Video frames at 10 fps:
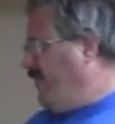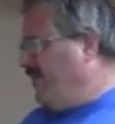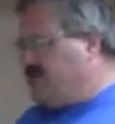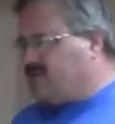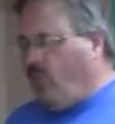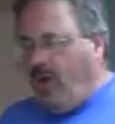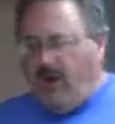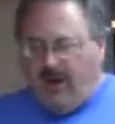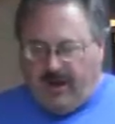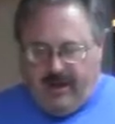finished
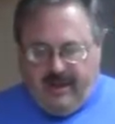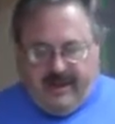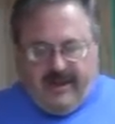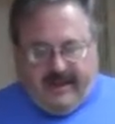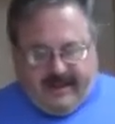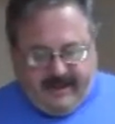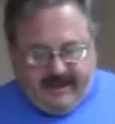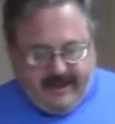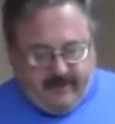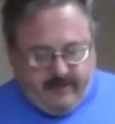wall,
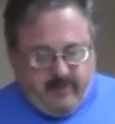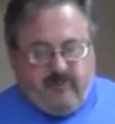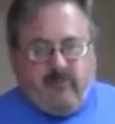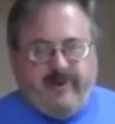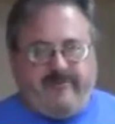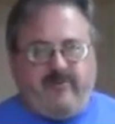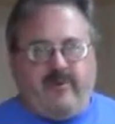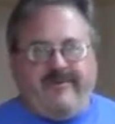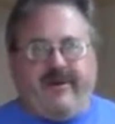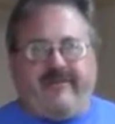and
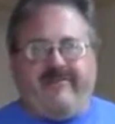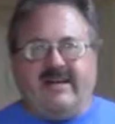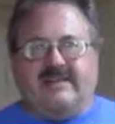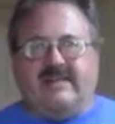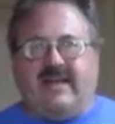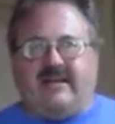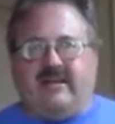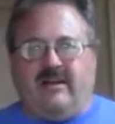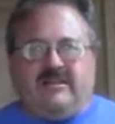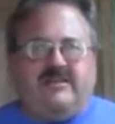we've got to fix
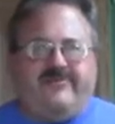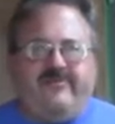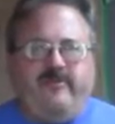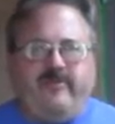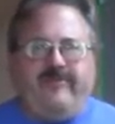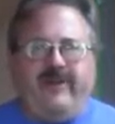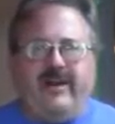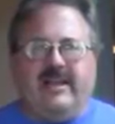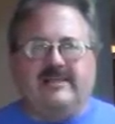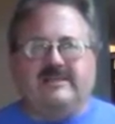that. That's
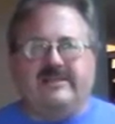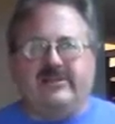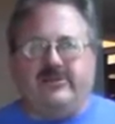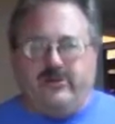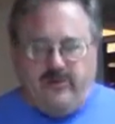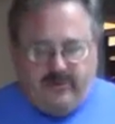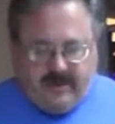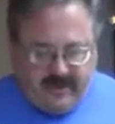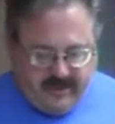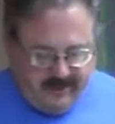fairly easy to do.